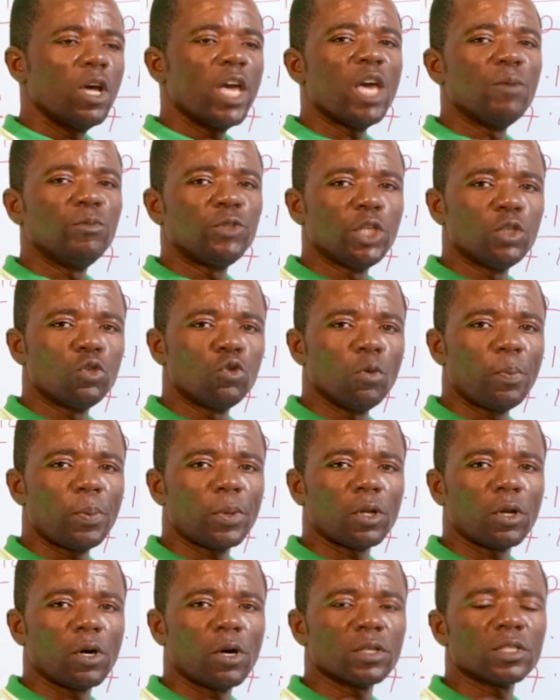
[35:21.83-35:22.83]
Mg2
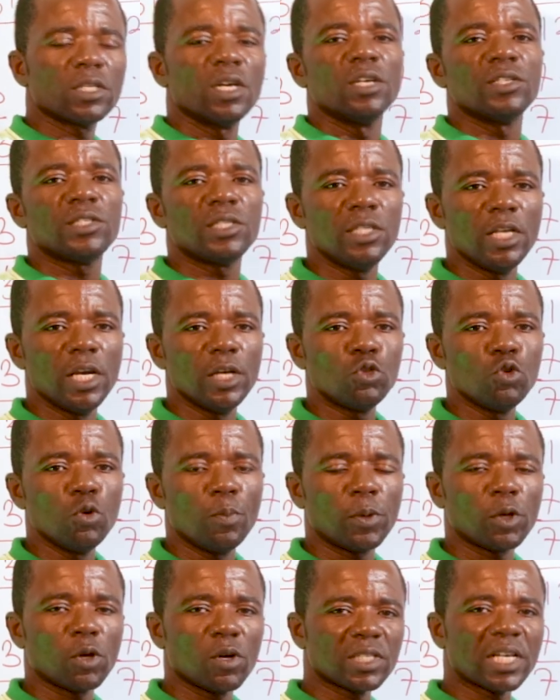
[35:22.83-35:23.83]
plus, Ca2
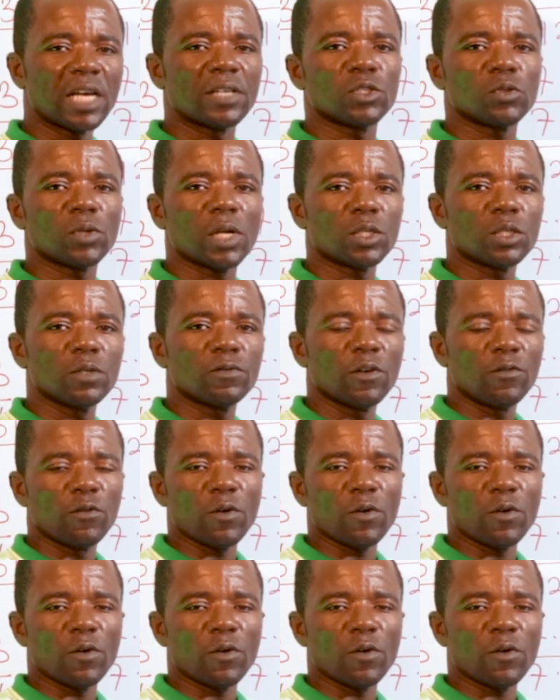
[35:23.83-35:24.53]
plus, and so on and so forth.